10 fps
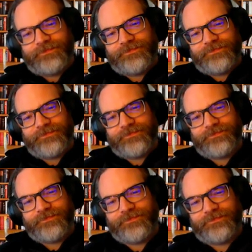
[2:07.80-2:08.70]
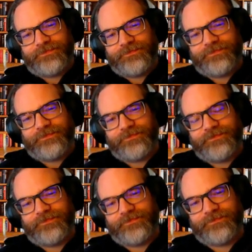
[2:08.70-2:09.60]

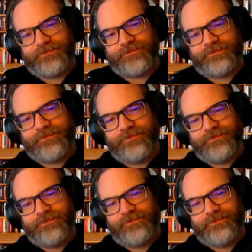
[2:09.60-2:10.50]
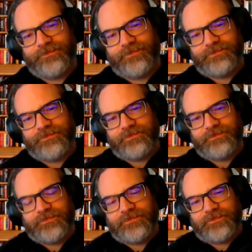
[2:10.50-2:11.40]

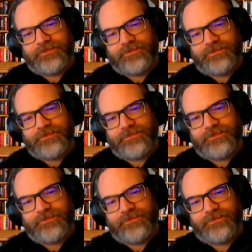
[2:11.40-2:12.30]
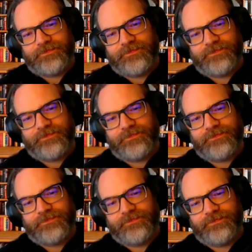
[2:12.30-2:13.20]

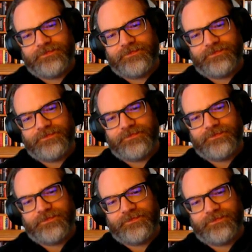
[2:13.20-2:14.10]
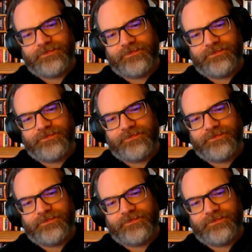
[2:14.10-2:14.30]
The person shown says nothing.